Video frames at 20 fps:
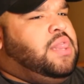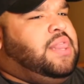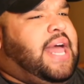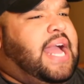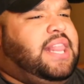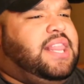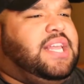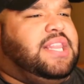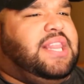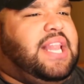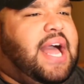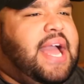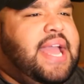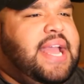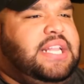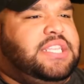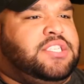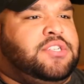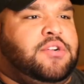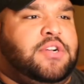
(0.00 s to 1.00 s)
Like the
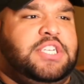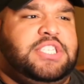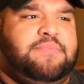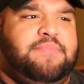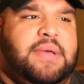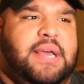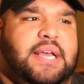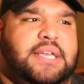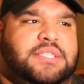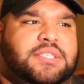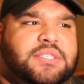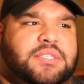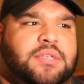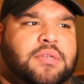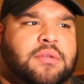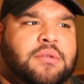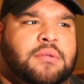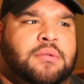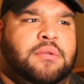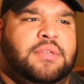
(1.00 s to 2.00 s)
lights, Christmas.
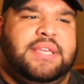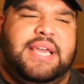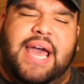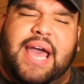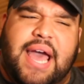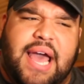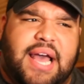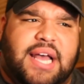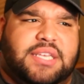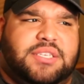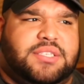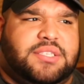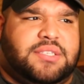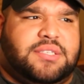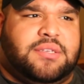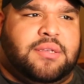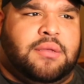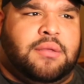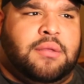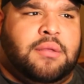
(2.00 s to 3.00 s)

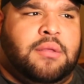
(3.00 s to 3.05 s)
Yes.